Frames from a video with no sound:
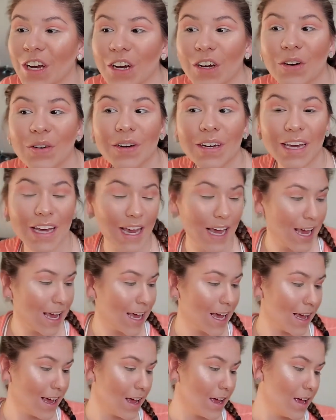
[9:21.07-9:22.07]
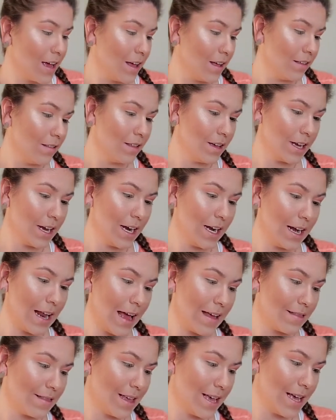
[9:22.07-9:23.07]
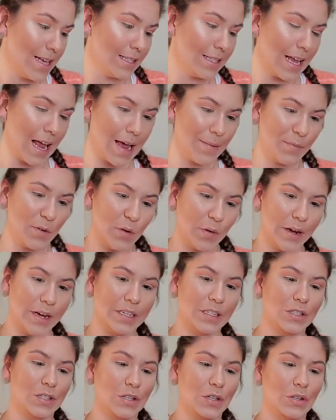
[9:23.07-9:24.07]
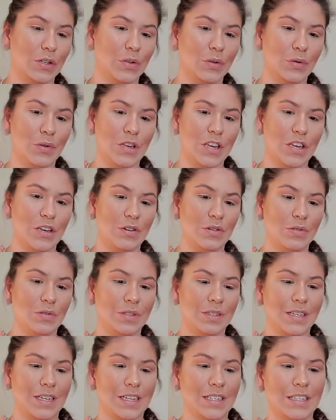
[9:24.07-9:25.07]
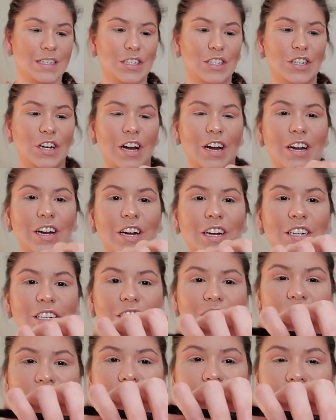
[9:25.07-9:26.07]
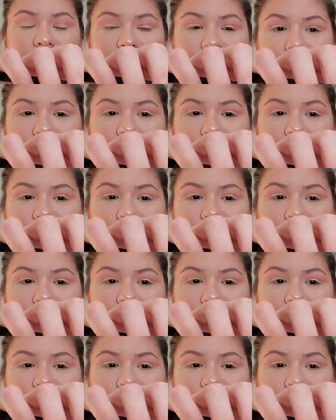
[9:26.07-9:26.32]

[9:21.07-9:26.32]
Okay. Looking at this, I'm going to use this darker shade right